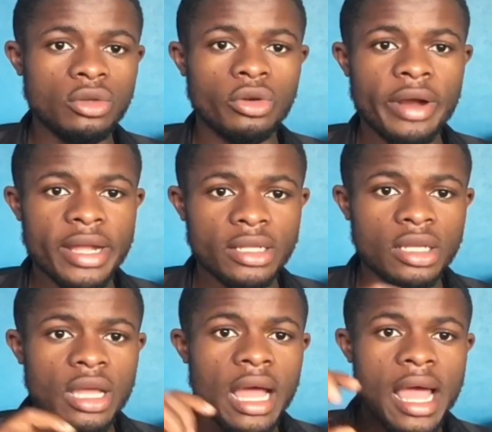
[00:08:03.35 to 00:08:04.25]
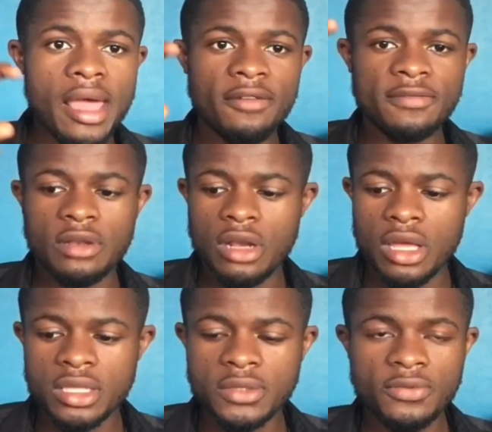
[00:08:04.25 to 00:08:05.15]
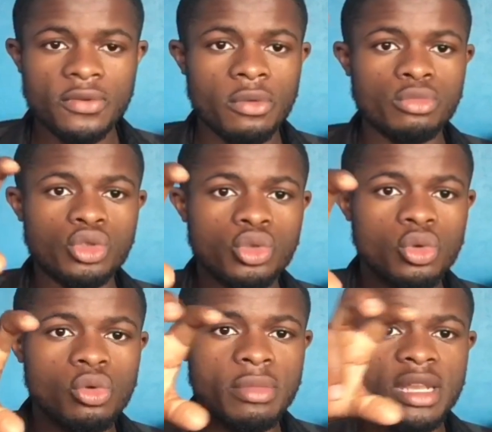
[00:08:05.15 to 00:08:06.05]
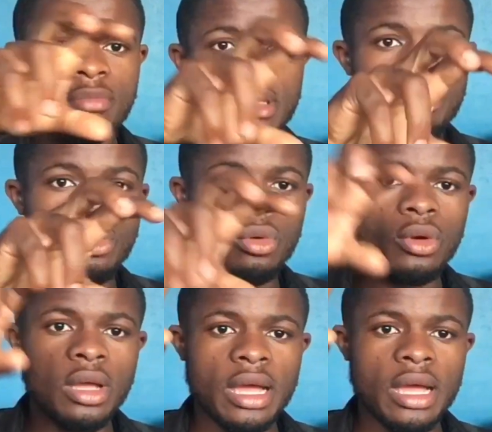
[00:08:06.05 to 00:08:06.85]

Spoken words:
All right, I have learned from so many people,